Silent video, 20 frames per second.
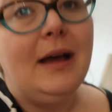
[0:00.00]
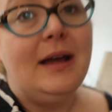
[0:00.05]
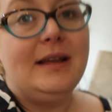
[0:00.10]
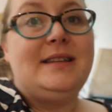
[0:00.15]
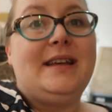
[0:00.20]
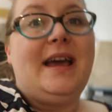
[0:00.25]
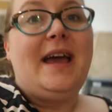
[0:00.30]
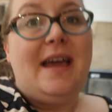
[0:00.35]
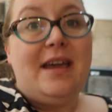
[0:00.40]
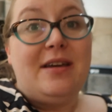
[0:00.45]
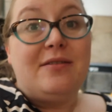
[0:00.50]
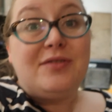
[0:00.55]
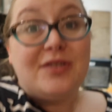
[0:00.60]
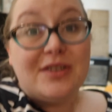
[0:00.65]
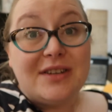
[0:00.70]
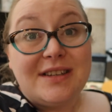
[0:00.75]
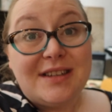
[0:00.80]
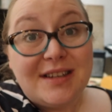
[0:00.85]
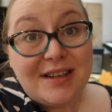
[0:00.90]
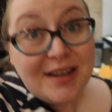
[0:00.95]
a day of
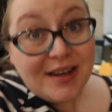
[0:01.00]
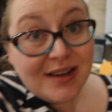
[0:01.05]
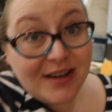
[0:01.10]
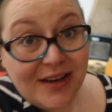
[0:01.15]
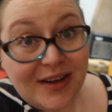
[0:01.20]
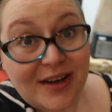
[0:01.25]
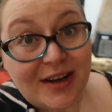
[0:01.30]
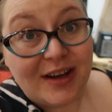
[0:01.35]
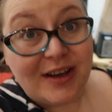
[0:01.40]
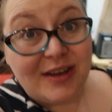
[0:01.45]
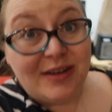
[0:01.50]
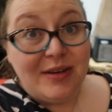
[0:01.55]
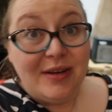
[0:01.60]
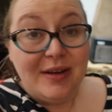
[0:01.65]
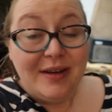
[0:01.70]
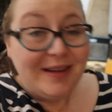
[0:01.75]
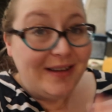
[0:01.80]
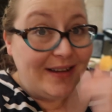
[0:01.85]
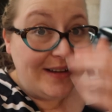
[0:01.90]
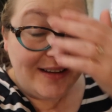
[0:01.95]
just, you know,
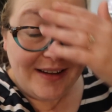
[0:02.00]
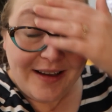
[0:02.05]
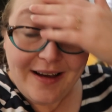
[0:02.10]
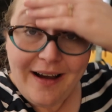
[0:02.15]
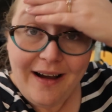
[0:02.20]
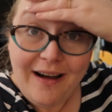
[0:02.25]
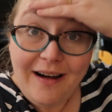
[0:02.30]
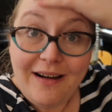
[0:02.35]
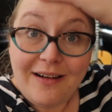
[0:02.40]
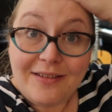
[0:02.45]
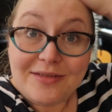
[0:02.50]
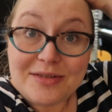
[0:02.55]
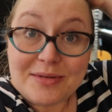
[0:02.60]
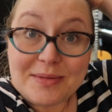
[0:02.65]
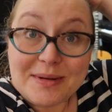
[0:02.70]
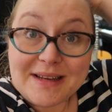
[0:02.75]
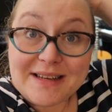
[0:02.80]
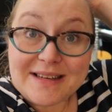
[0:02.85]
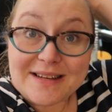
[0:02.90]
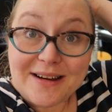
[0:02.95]
half
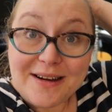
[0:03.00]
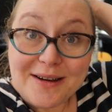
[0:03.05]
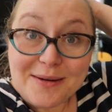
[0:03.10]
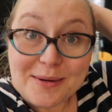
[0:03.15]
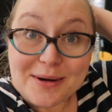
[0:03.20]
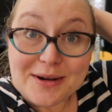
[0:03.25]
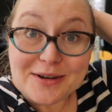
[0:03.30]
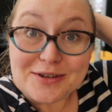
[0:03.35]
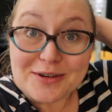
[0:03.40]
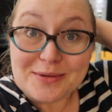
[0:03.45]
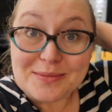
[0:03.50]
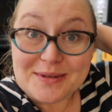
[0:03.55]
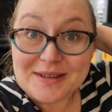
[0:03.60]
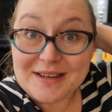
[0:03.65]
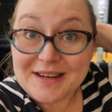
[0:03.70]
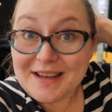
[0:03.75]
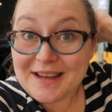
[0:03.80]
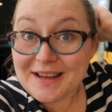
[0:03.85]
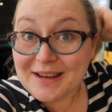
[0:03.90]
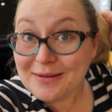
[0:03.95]
doing DIY jobs
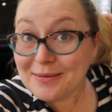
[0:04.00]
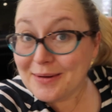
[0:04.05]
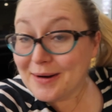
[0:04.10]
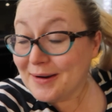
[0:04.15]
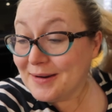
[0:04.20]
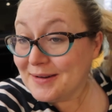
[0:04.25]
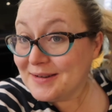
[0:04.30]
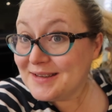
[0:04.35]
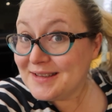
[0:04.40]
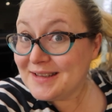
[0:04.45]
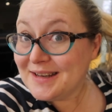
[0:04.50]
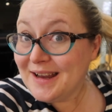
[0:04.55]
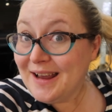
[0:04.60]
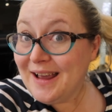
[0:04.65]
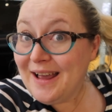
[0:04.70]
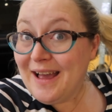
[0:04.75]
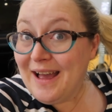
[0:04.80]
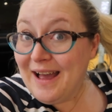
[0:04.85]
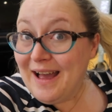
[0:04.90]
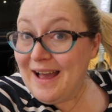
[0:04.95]
and eating a roast.
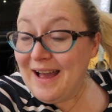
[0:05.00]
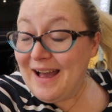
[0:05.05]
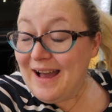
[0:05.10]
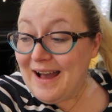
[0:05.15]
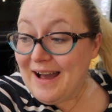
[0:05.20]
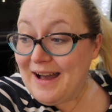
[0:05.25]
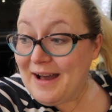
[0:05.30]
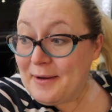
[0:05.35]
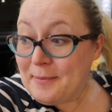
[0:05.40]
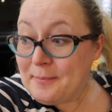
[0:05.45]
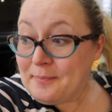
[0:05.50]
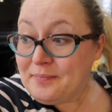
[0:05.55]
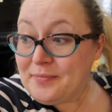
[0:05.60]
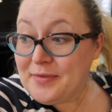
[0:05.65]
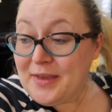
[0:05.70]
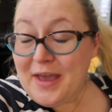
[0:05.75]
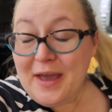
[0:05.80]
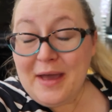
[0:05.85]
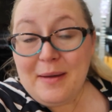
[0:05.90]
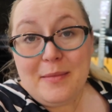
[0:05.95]

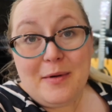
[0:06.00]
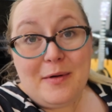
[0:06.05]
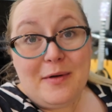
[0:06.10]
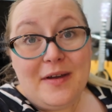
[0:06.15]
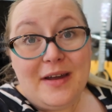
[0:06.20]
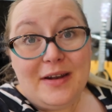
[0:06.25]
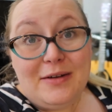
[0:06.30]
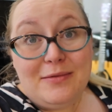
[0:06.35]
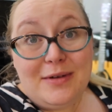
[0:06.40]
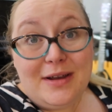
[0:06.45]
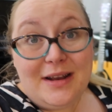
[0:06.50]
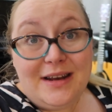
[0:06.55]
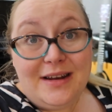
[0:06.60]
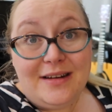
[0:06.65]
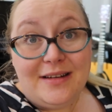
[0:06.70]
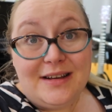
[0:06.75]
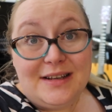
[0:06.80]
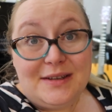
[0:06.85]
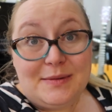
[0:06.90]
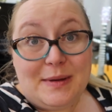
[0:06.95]
But we've had a really
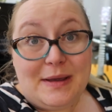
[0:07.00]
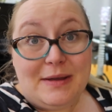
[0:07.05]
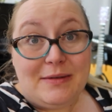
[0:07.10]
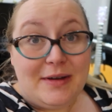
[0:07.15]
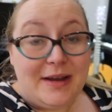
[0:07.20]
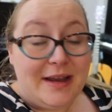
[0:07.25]
nice week,